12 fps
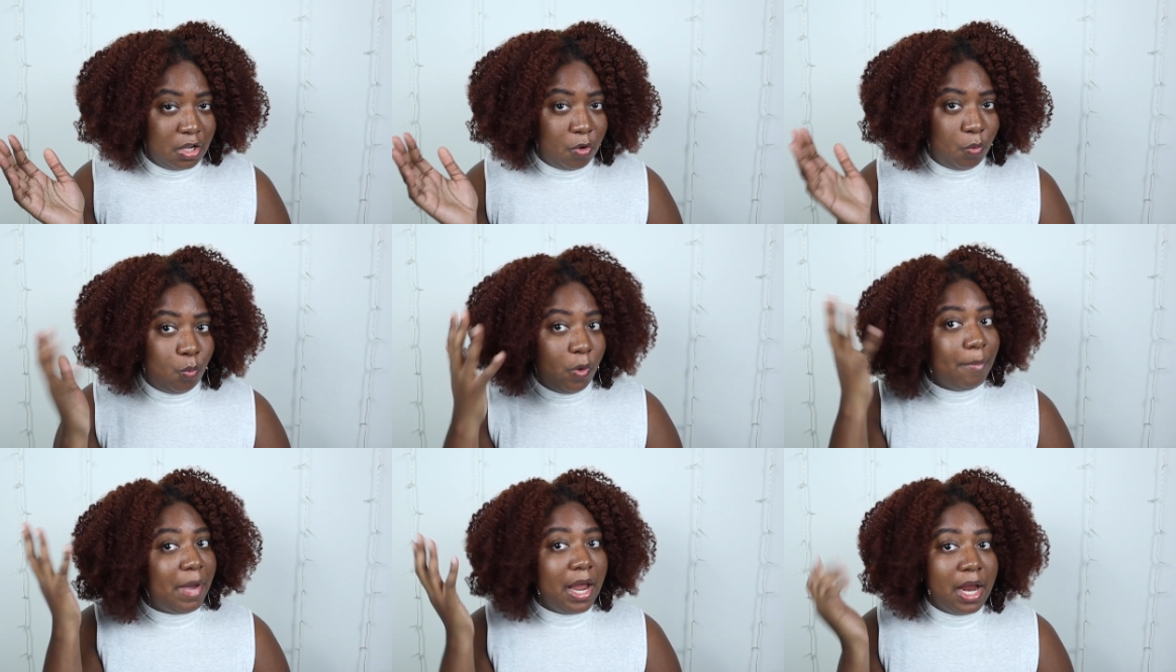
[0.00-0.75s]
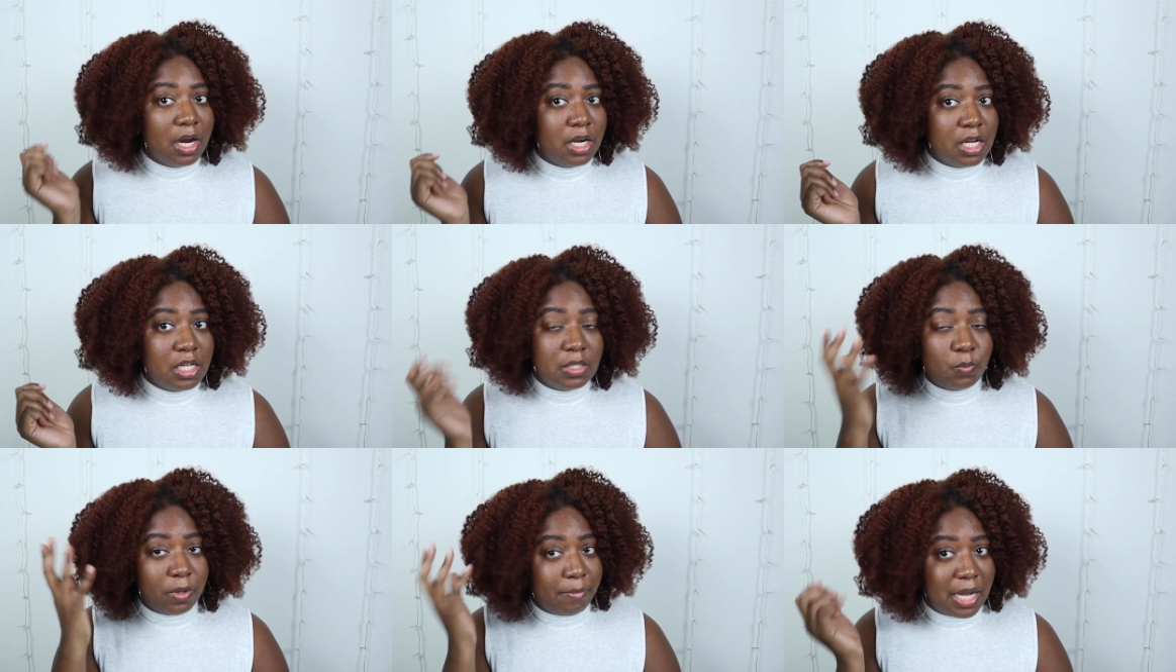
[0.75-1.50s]
What my hair does
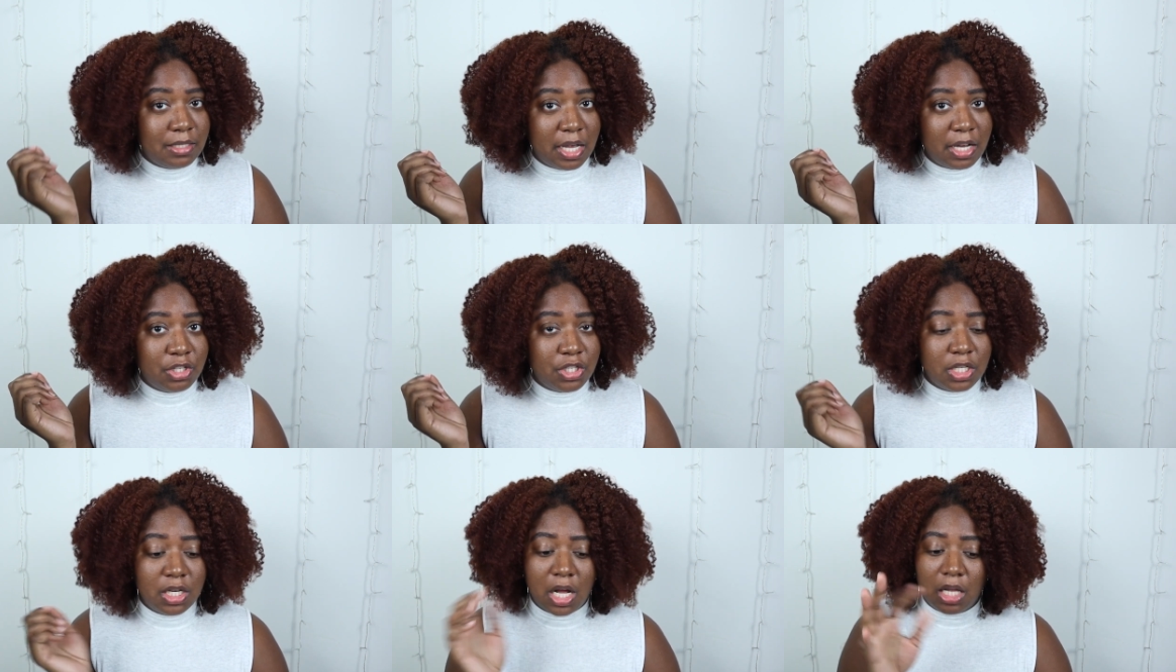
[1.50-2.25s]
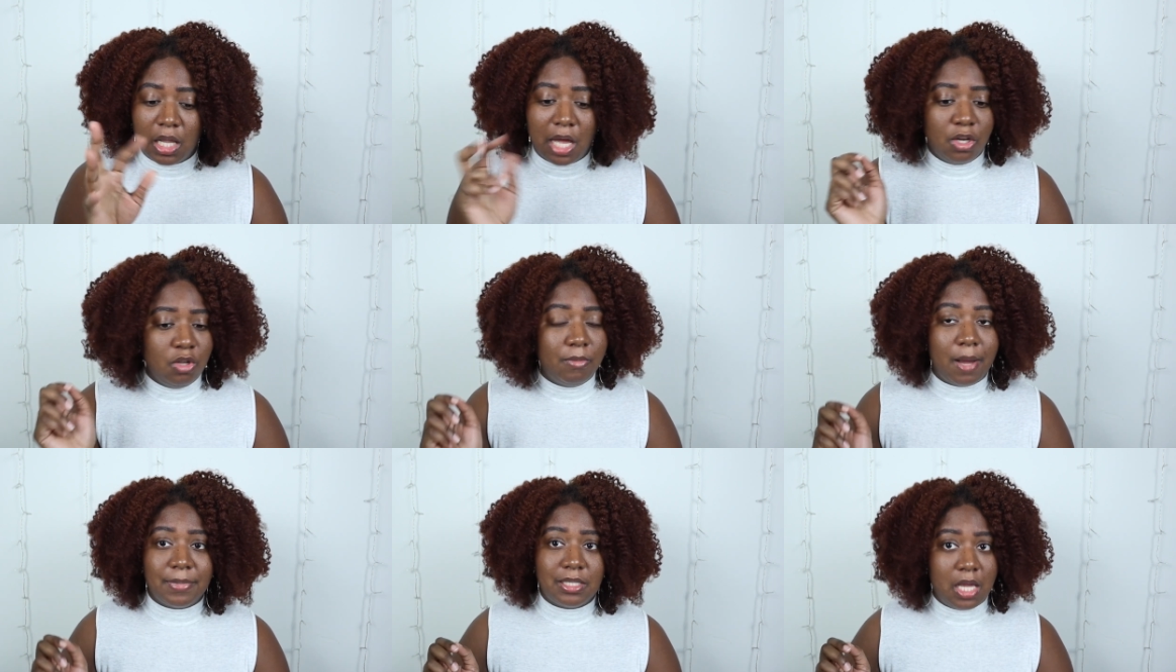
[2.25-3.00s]
with my texture, a lot of you
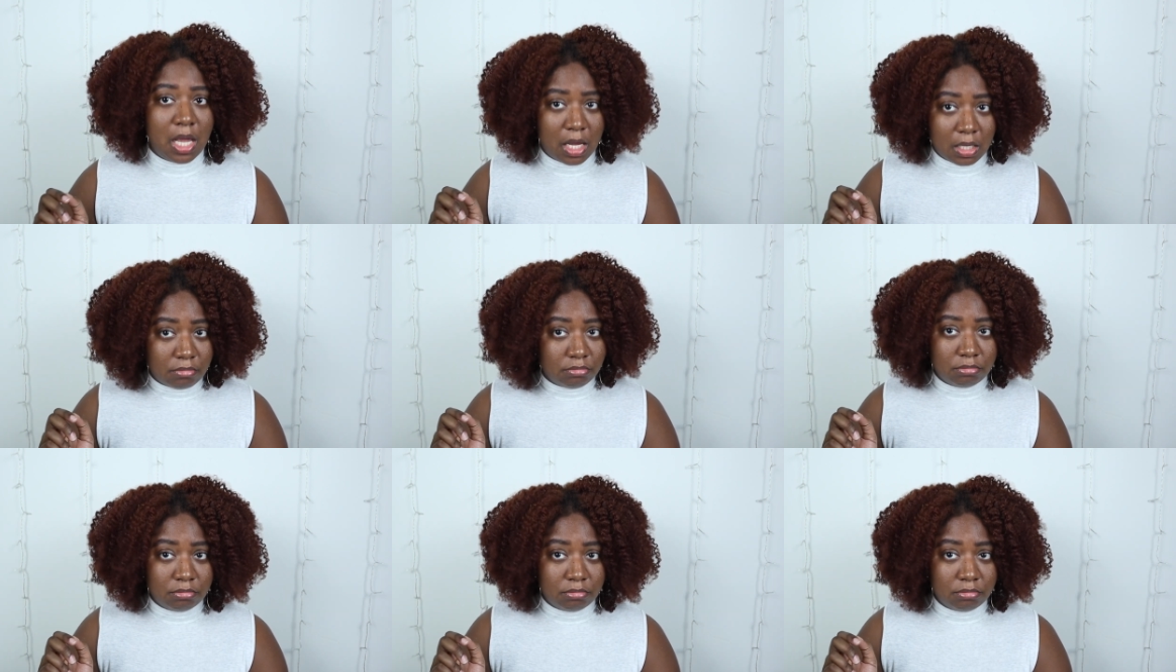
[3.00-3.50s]
mamas can't.